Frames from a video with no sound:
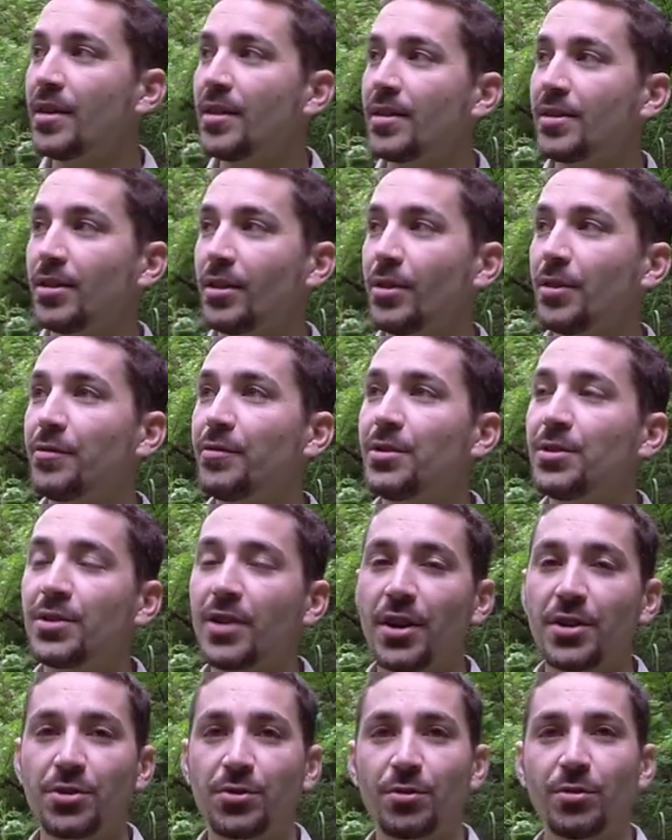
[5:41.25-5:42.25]
there's a lot of
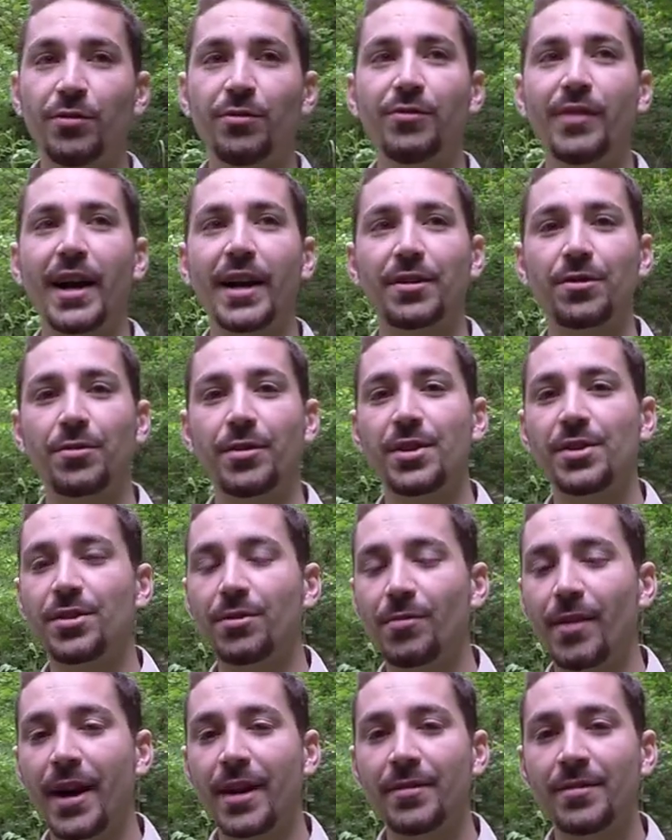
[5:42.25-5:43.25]
industrial factories
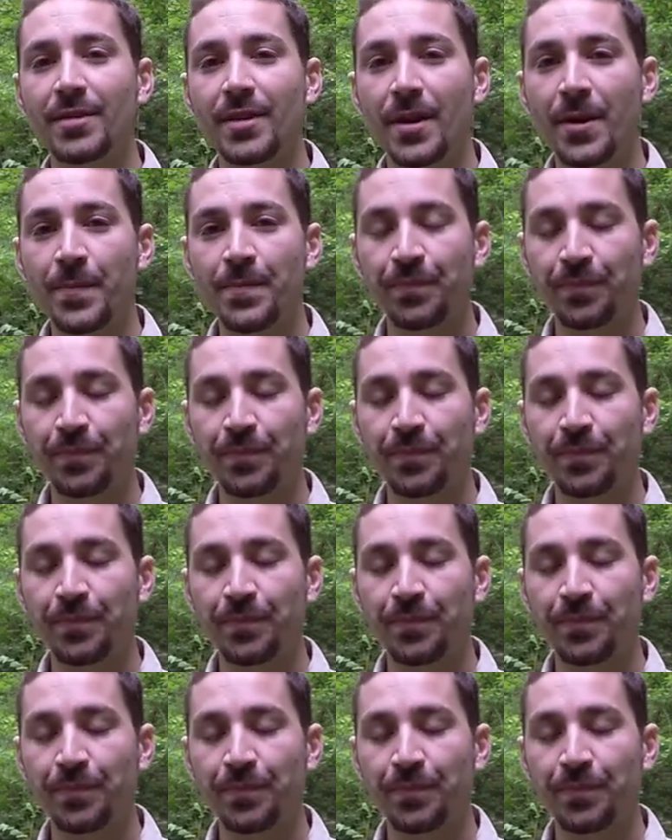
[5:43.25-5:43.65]
around,